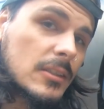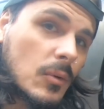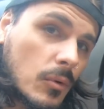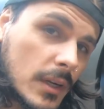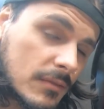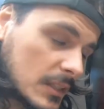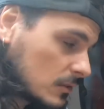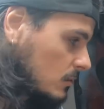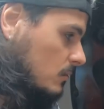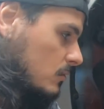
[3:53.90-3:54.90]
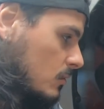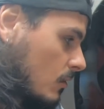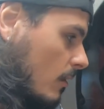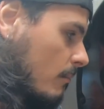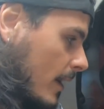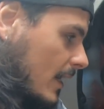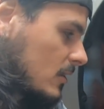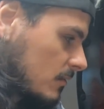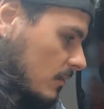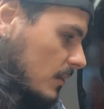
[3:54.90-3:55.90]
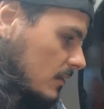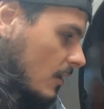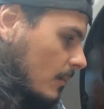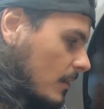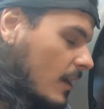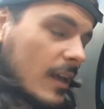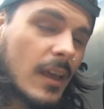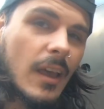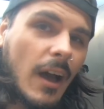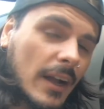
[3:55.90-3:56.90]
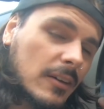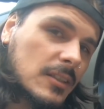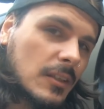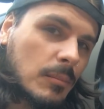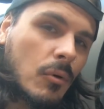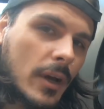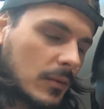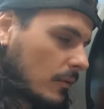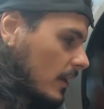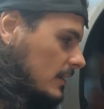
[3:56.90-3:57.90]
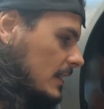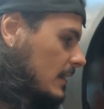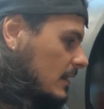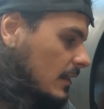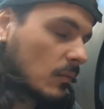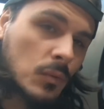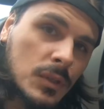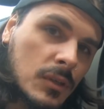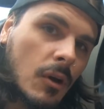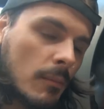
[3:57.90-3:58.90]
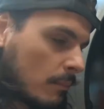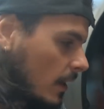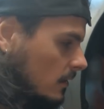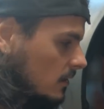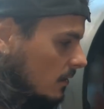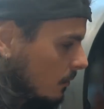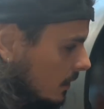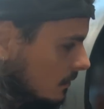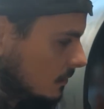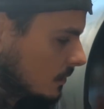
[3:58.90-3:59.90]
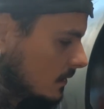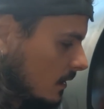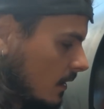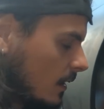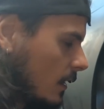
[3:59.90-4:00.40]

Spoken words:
it. So whatever you do, do not bash it from the top. I got to the point where I did because it would not budge. So what you do is